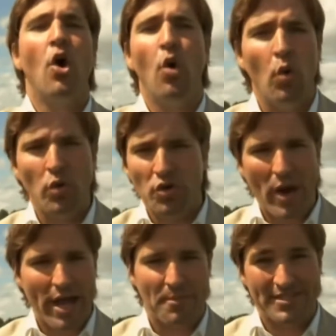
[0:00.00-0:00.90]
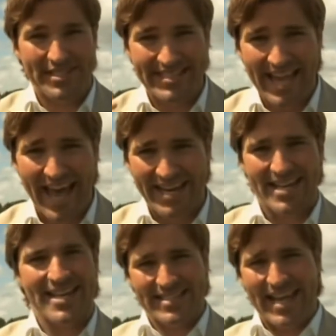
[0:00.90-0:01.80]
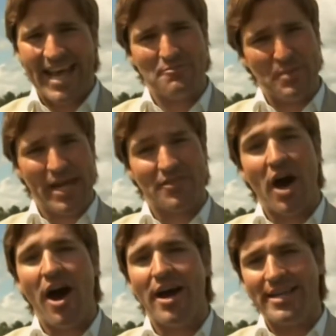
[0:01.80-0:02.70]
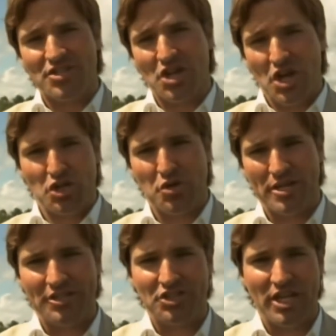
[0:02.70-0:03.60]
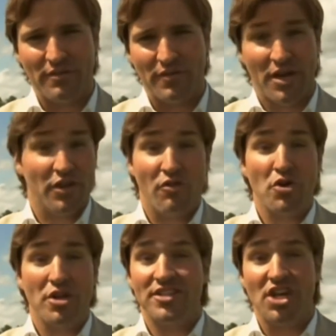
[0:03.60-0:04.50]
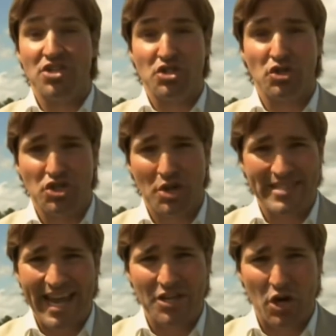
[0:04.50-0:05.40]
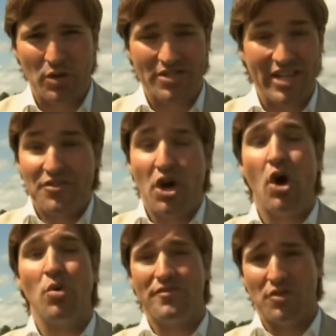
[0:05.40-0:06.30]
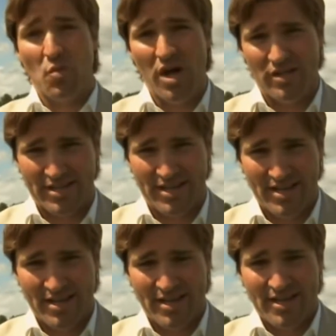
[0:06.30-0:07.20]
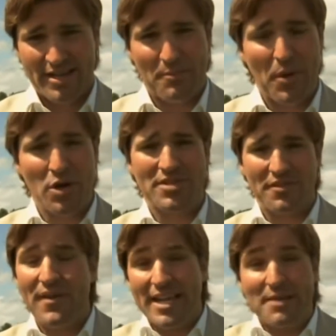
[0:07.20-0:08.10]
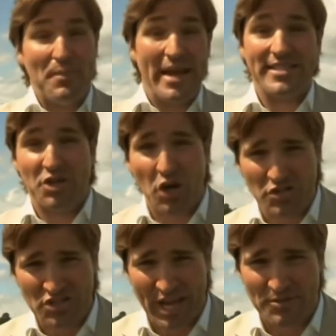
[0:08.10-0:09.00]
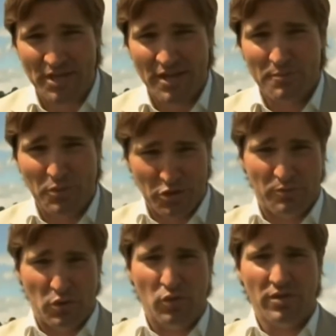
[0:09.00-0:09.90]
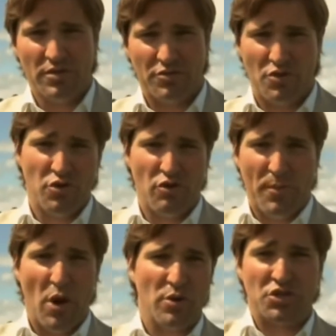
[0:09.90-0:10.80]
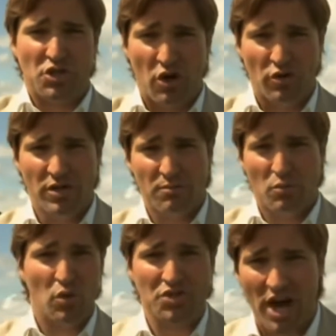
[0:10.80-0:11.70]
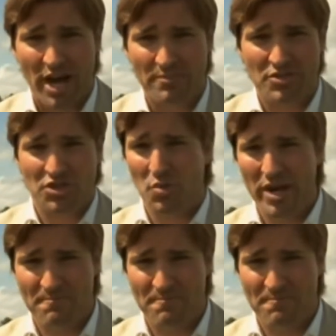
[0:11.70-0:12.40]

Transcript: all the way up to 10, 10 being the highest you can achieve. There are only a dozen or so 10-goalers in the whole of the world. Now, polo is a fairly basic concept. Put the ball through your opponent's goal more times to win.